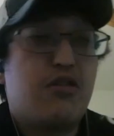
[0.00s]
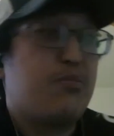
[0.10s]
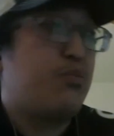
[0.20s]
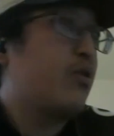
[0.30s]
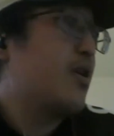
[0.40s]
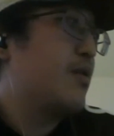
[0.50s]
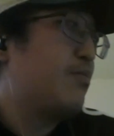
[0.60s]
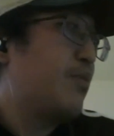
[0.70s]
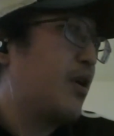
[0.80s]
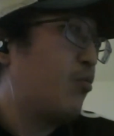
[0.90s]
are a pretty
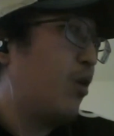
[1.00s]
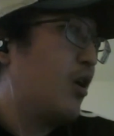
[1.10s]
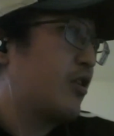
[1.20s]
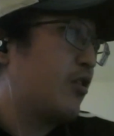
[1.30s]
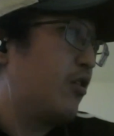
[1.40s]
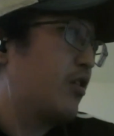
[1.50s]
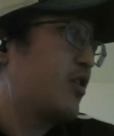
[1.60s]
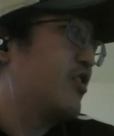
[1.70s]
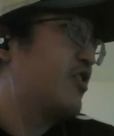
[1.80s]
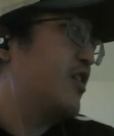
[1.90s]
big wild card.
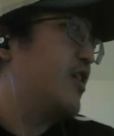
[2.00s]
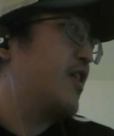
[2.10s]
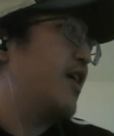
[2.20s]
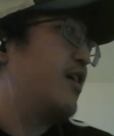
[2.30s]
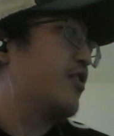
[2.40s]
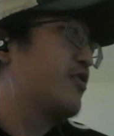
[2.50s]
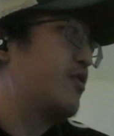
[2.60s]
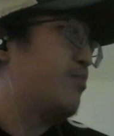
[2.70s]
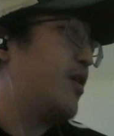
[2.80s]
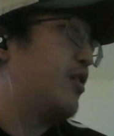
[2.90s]
It does
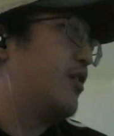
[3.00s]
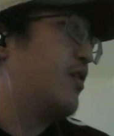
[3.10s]
depend on